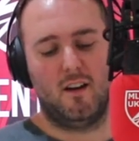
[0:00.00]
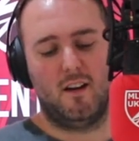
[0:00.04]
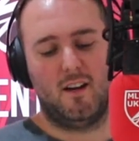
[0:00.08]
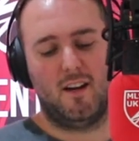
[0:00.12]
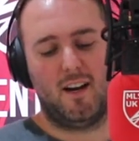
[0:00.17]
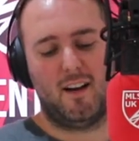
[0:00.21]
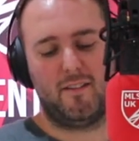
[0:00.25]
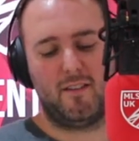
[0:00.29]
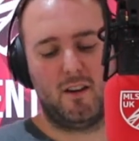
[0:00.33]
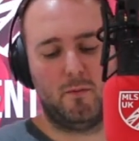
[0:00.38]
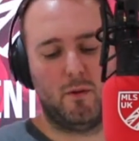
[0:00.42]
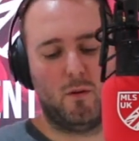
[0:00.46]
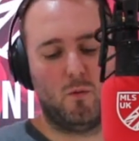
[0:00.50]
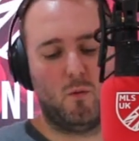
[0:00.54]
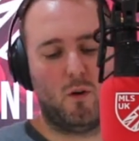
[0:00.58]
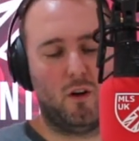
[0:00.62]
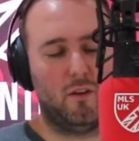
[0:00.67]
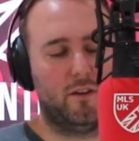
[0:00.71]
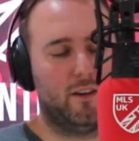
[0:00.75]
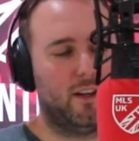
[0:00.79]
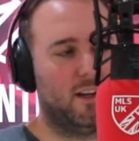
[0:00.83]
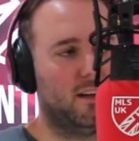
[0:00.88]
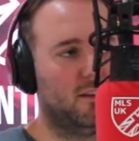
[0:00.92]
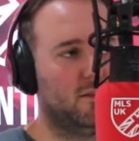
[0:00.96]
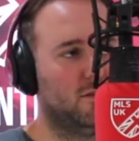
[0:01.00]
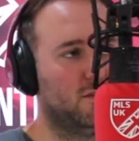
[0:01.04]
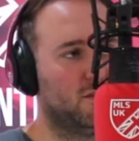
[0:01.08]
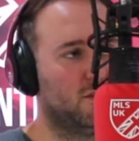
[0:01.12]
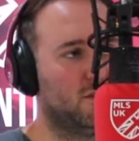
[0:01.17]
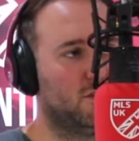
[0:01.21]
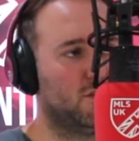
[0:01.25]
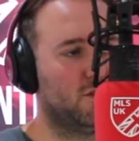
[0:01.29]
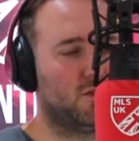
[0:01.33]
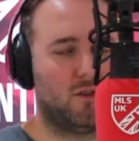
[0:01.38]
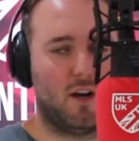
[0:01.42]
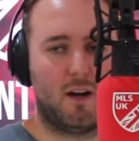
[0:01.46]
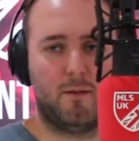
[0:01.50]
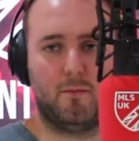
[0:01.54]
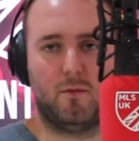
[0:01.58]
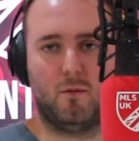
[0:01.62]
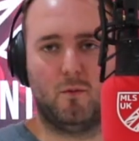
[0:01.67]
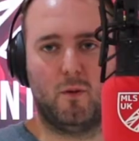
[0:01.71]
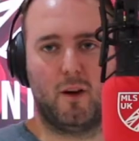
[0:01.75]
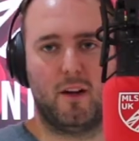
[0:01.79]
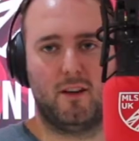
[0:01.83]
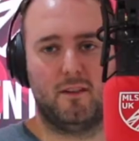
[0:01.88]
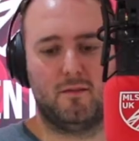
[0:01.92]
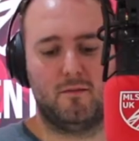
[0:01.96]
it'll be 1-0. We'll just scrape a win